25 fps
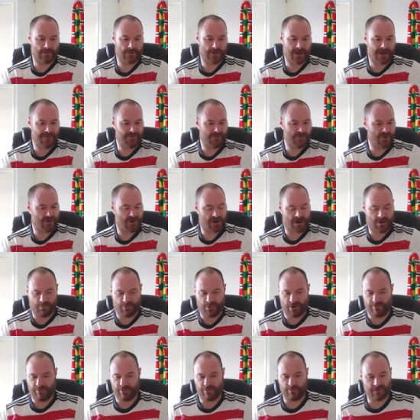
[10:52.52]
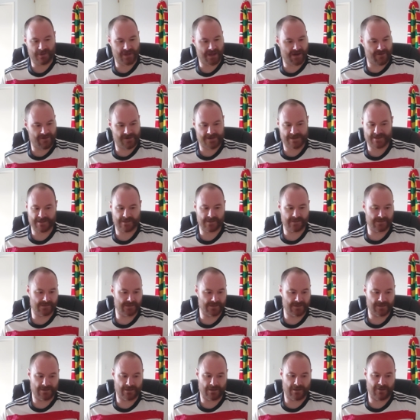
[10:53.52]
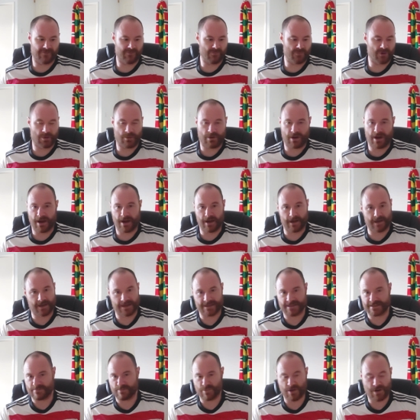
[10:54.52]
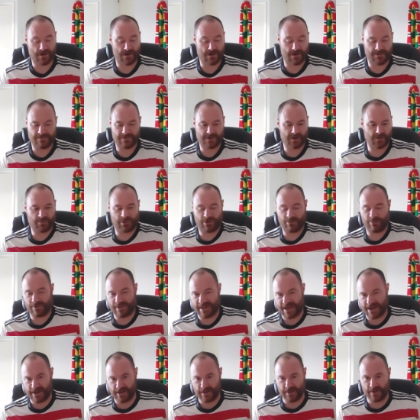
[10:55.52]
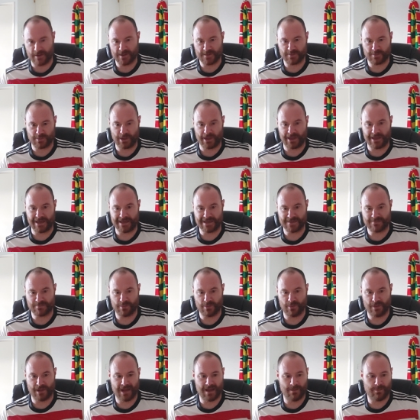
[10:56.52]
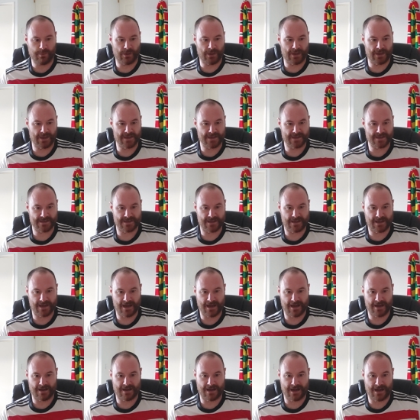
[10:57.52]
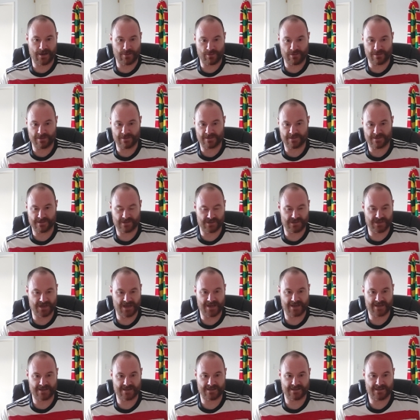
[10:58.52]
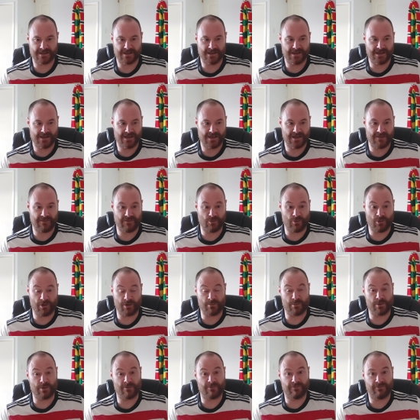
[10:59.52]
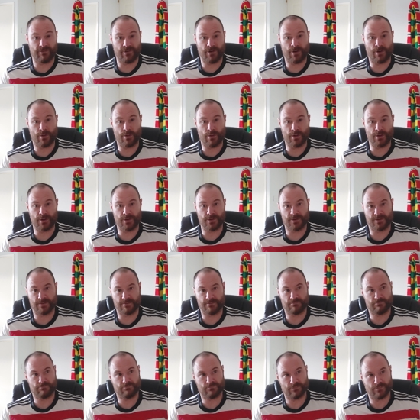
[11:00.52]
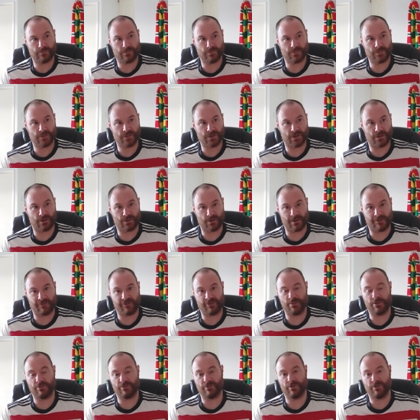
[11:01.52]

I'm not got a problem with Eriksen, Lindelof, Maguire, Casemiro. I don't have a problem with any of those players, but they're players that I would suggest, if you want to move forward, you have to be